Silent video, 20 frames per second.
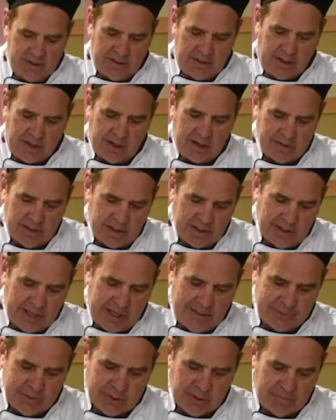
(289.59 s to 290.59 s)
our
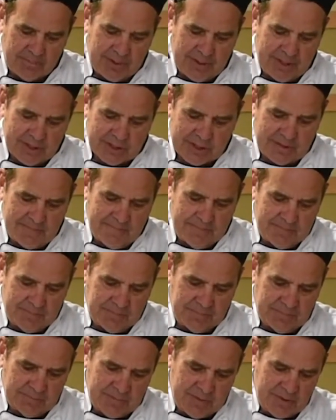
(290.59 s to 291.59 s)
lobster bisque.
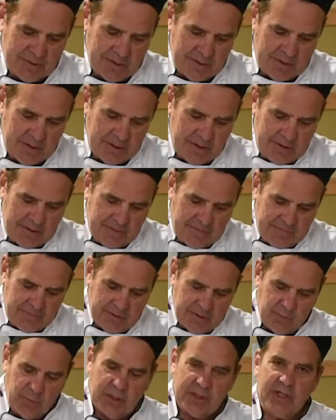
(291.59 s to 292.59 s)

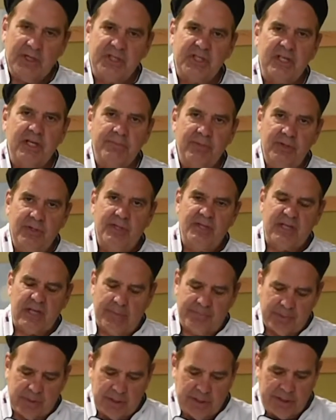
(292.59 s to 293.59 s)
We're going to simmer this
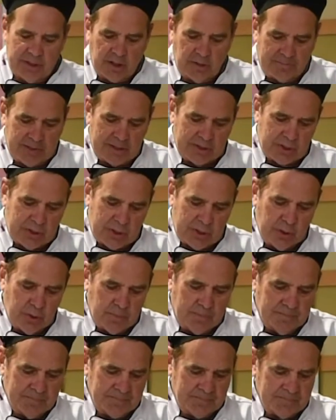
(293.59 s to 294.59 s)
up in a little bit too.
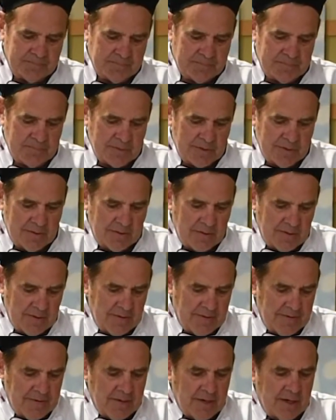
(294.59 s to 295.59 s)

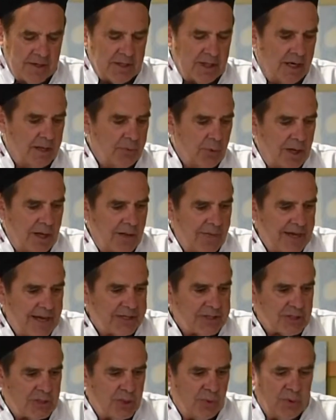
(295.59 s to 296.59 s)
Now while
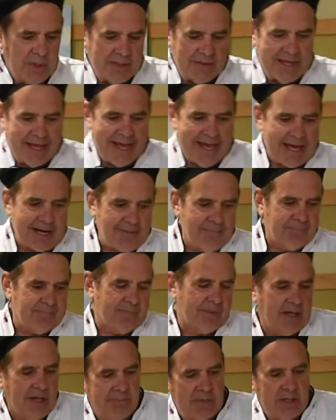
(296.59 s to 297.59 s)
that's doing that,
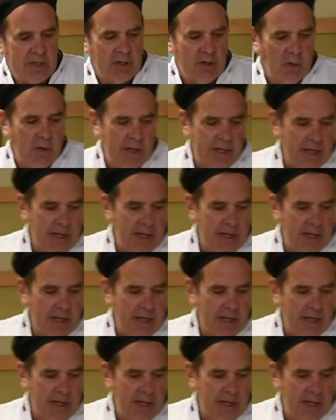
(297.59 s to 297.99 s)
I'm going to go